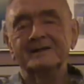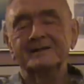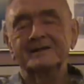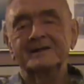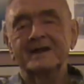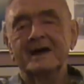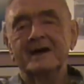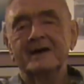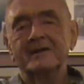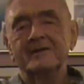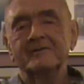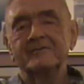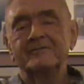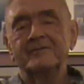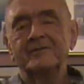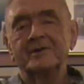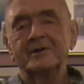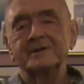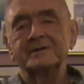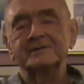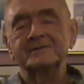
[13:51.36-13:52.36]
The town of
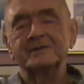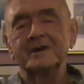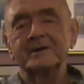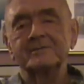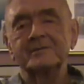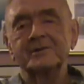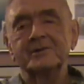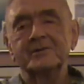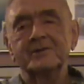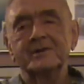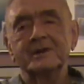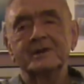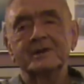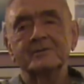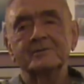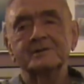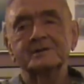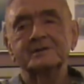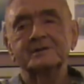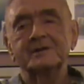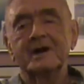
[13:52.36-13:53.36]
Fort Sumner really
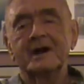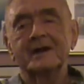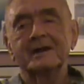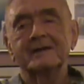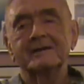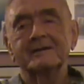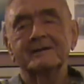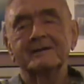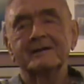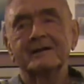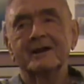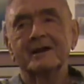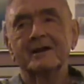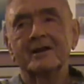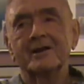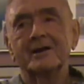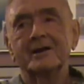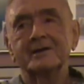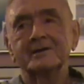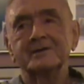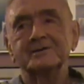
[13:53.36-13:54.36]
was not a
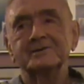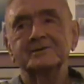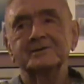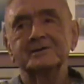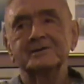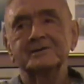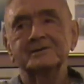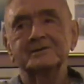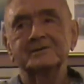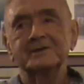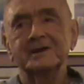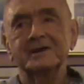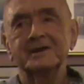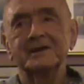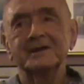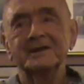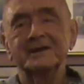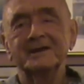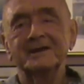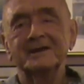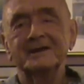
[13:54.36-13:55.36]
large city.